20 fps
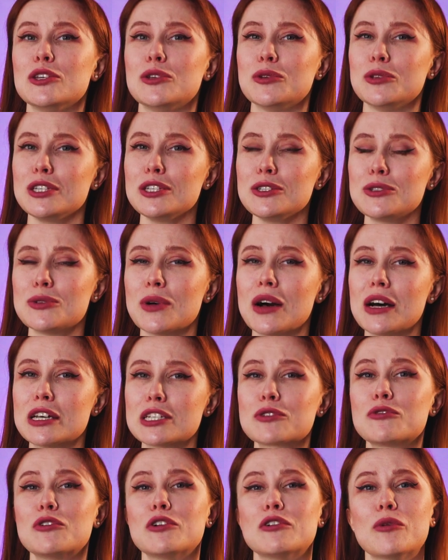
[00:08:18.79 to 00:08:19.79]
you need to
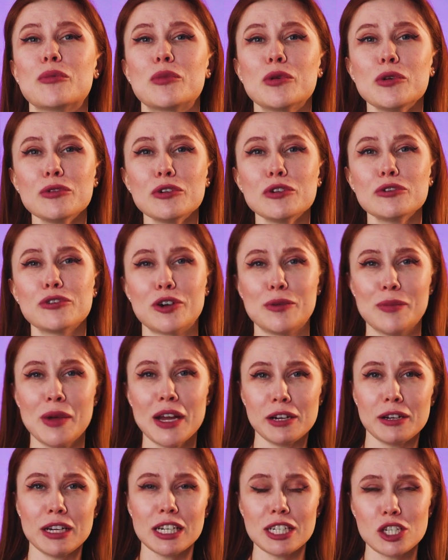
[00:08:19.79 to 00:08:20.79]
ask for approval for
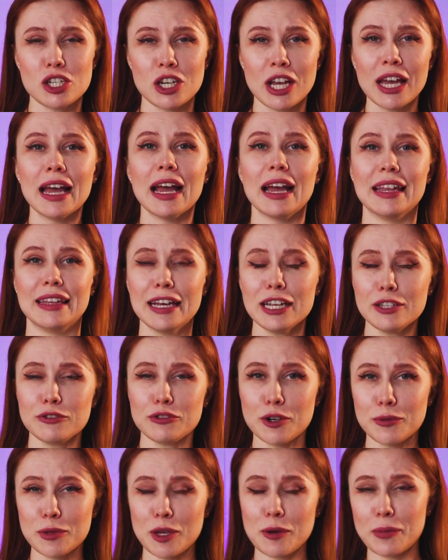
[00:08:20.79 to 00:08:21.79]
marriage, and not
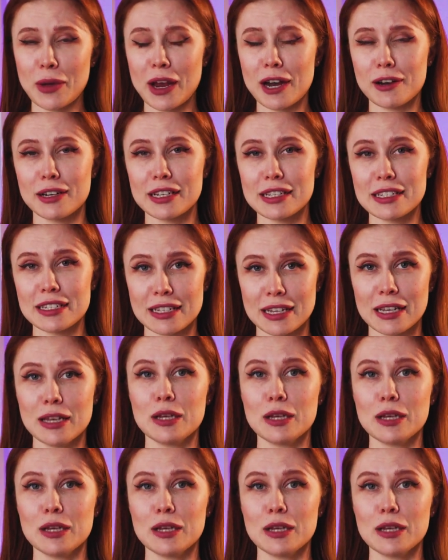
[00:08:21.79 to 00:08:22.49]
from your parents